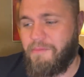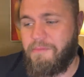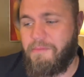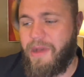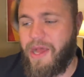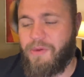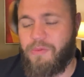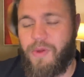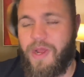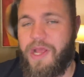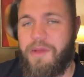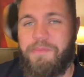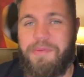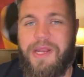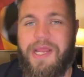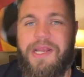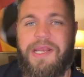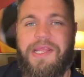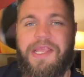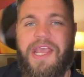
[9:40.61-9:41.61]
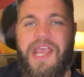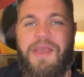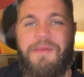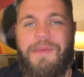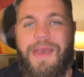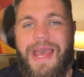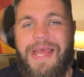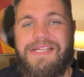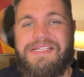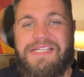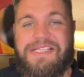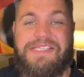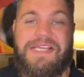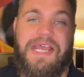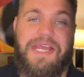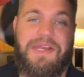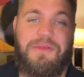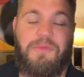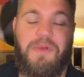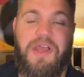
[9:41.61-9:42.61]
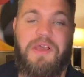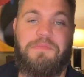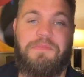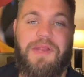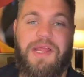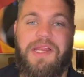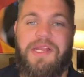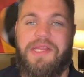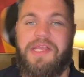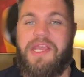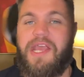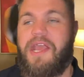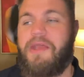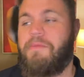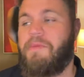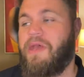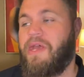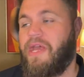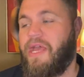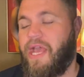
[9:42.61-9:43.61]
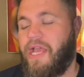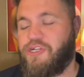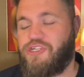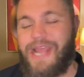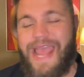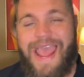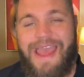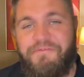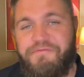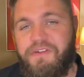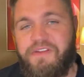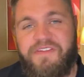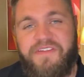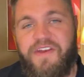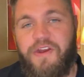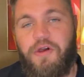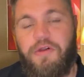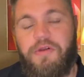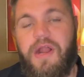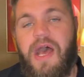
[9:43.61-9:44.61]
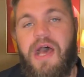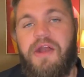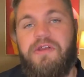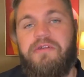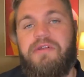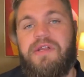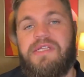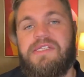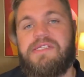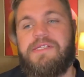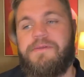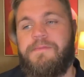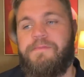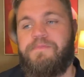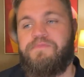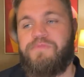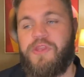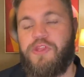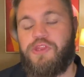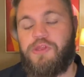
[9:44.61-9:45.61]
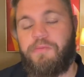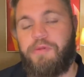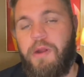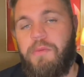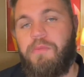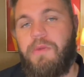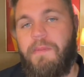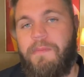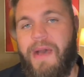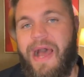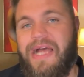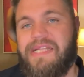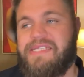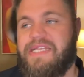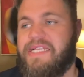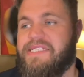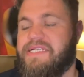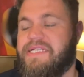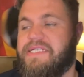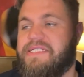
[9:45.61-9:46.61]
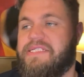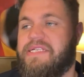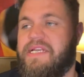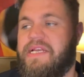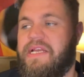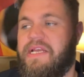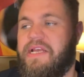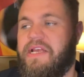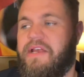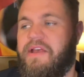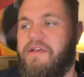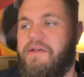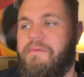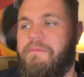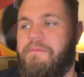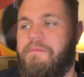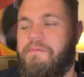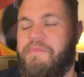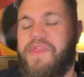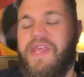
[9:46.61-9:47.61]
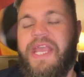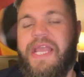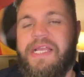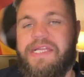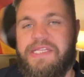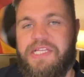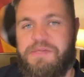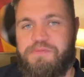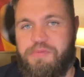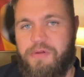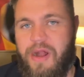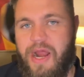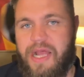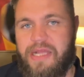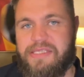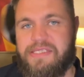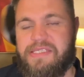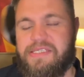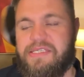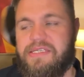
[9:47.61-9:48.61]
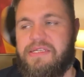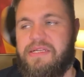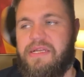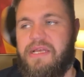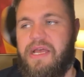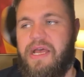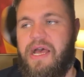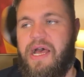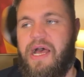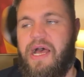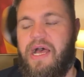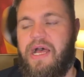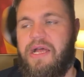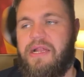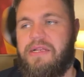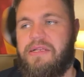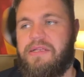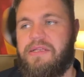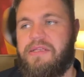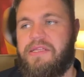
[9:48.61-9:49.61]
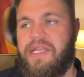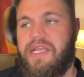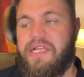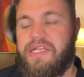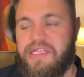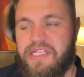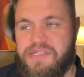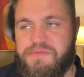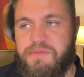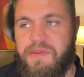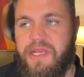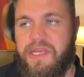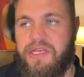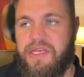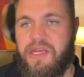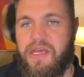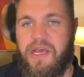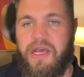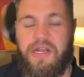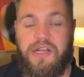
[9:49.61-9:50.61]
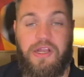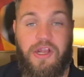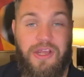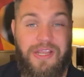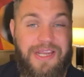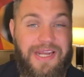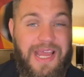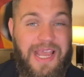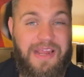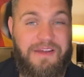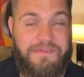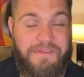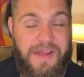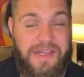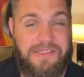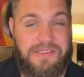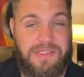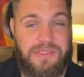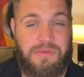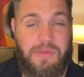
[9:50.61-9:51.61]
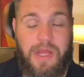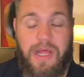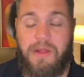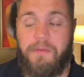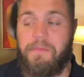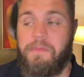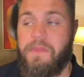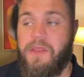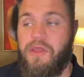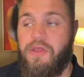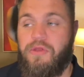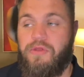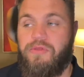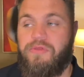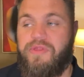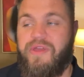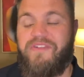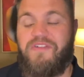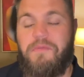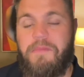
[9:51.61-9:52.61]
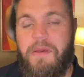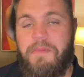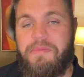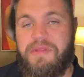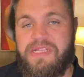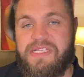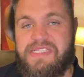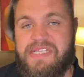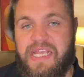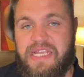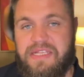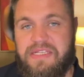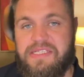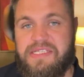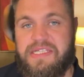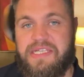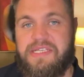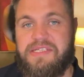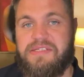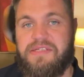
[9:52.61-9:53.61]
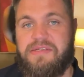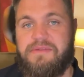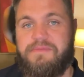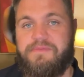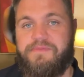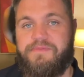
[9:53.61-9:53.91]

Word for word: mad way of playing the game, entertaining way of playing the game. Everything Onana is. The problem with Barthez is the English press and the English media and a lot of United fans as well, they remember the second season.